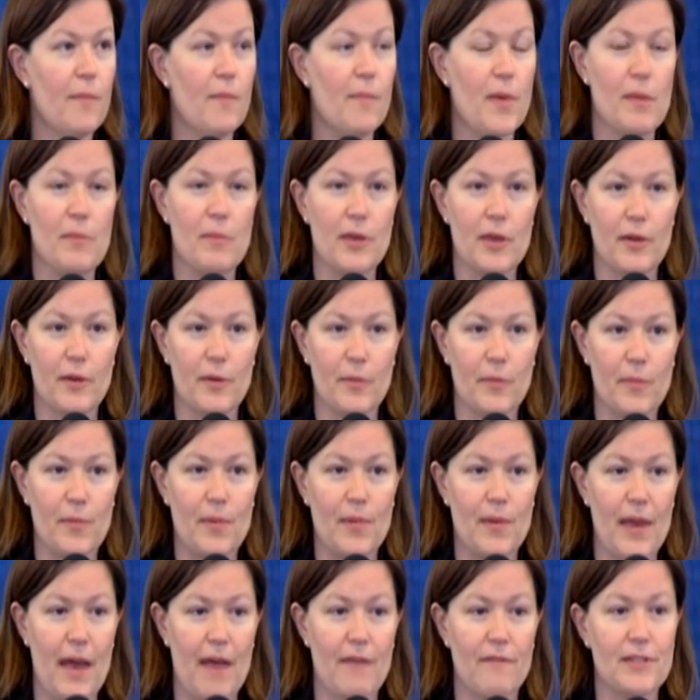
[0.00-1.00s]
Maybe he'll
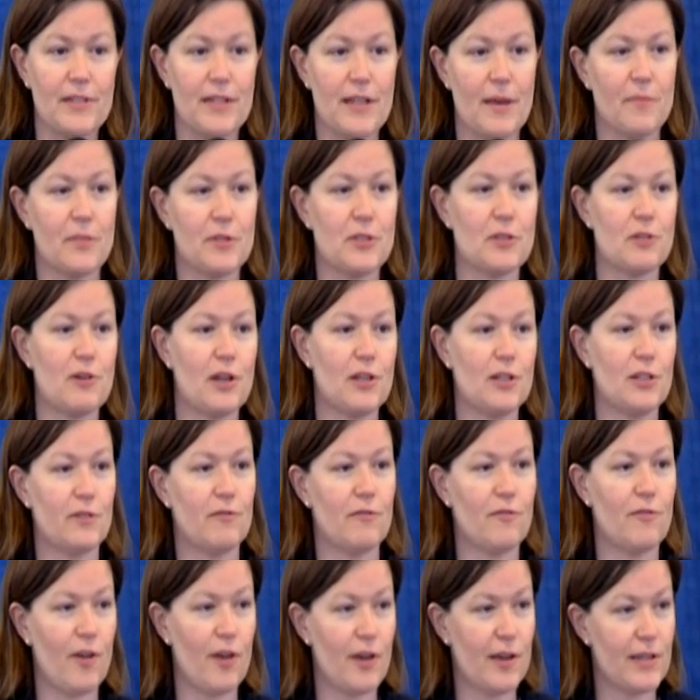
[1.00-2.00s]
have a demonstration
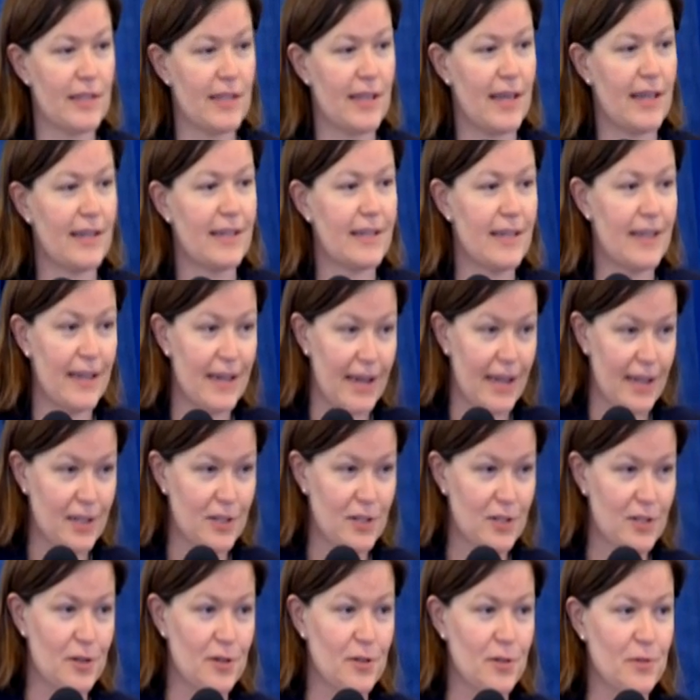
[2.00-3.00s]
for us at
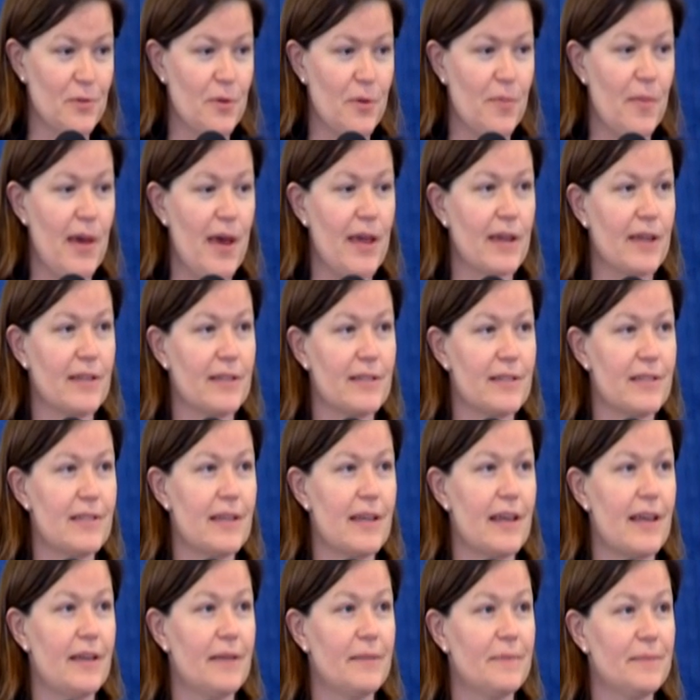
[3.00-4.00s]
next year's Robotics
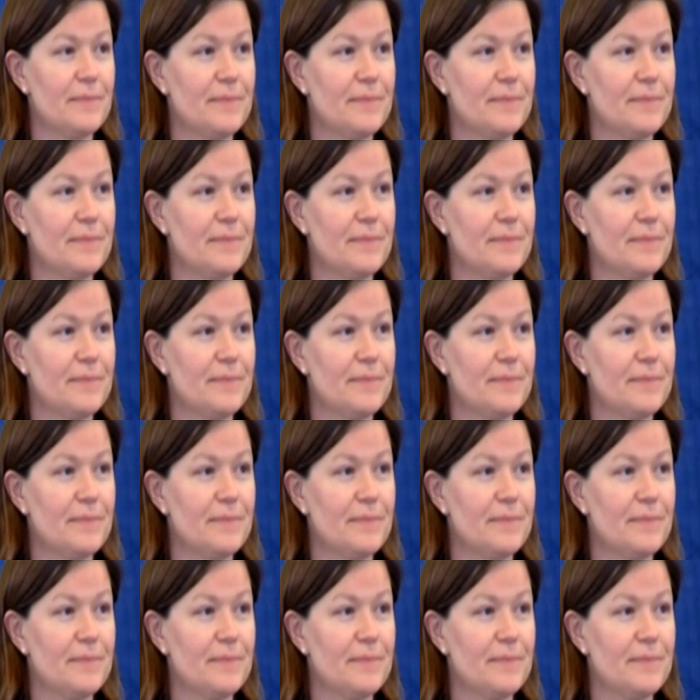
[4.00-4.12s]
Day.